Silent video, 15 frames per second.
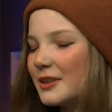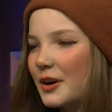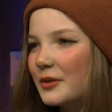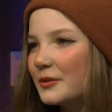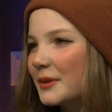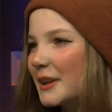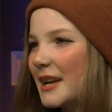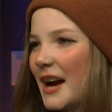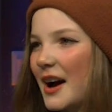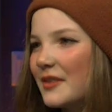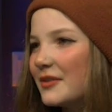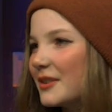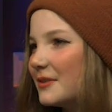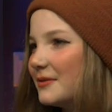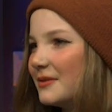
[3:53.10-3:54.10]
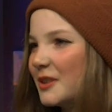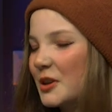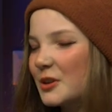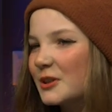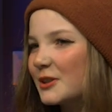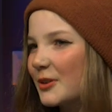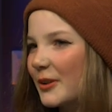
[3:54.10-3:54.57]
don't really have a
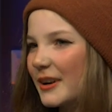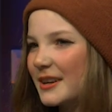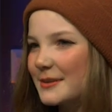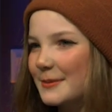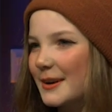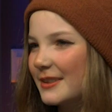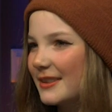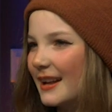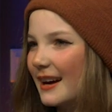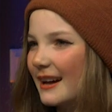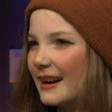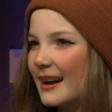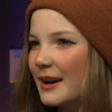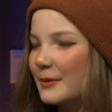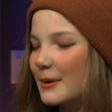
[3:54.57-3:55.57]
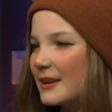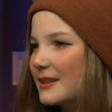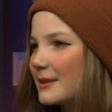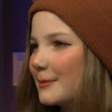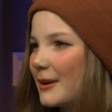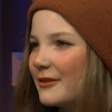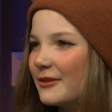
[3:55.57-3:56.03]
good story about that. I went
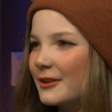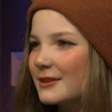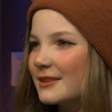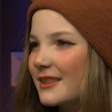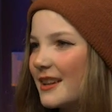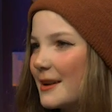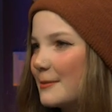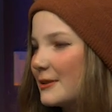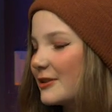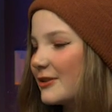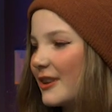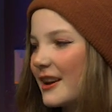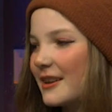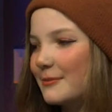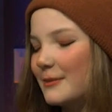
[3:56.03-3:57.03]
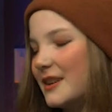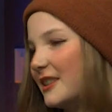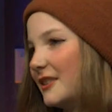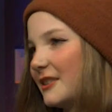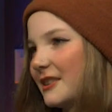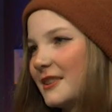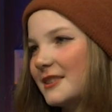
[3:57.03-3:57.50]
to my first climate strike
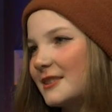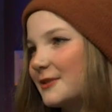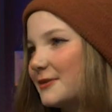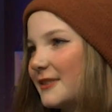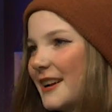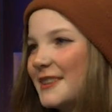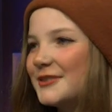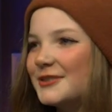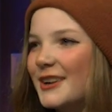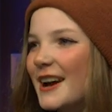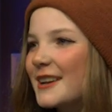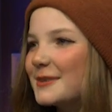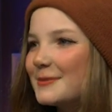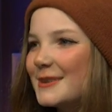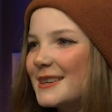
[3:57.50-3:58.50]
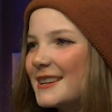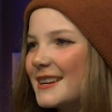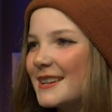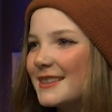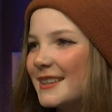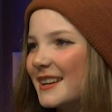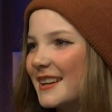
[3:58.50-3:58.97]
mainly because a friend dragged me,
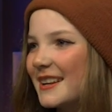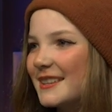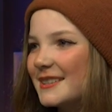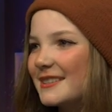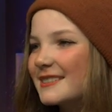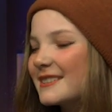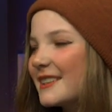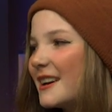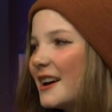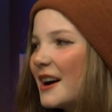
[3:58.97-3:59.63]
and then I just